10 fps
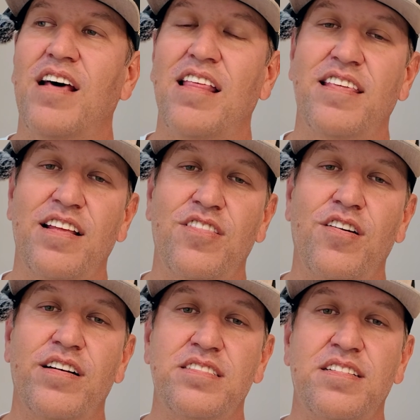I think
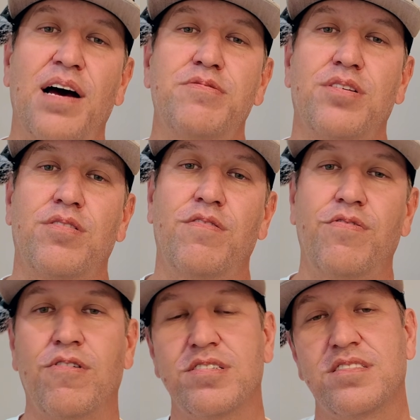they're exceptional
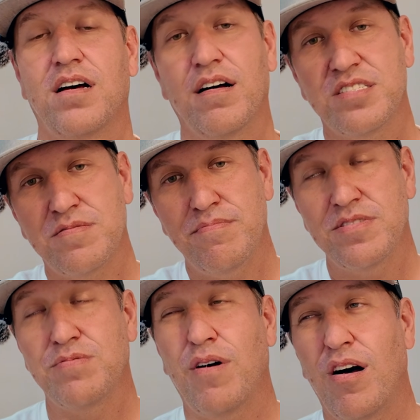for a
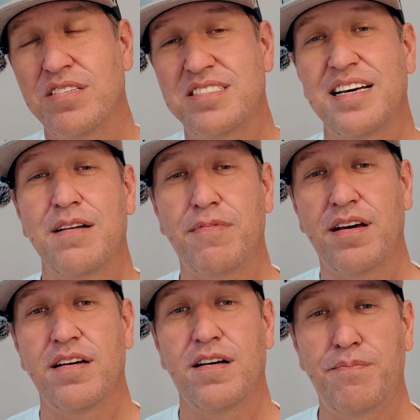small
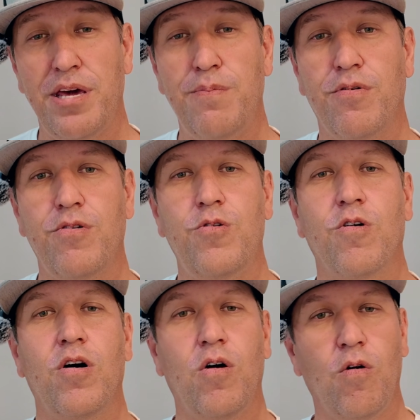segment of people who
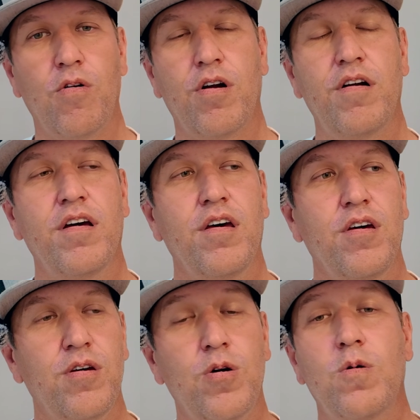are older,
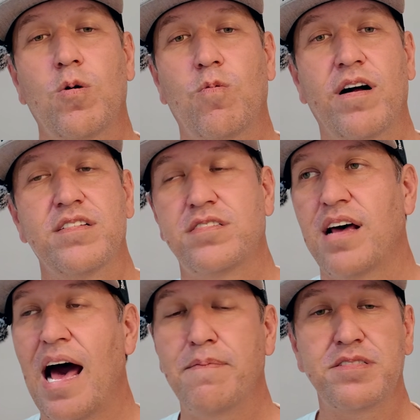who will want
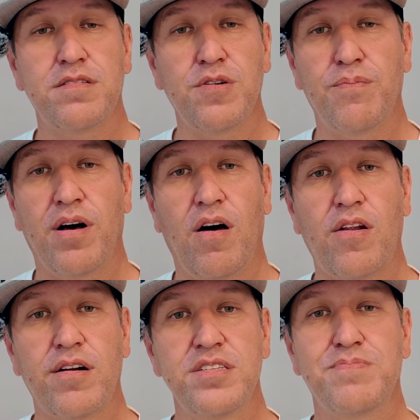absolute
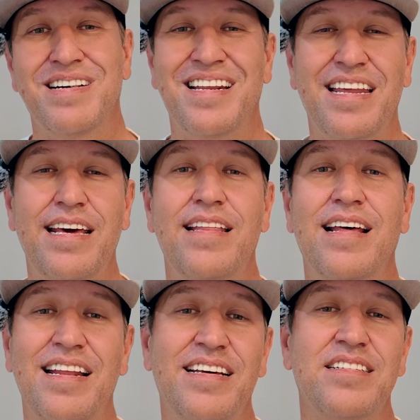ballers but need
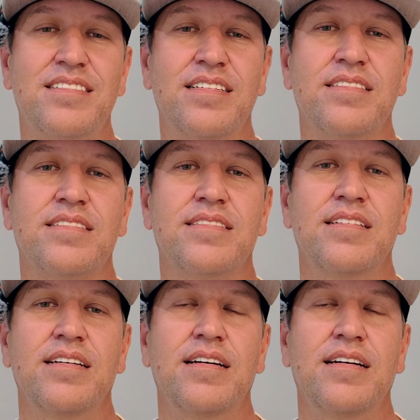that distance.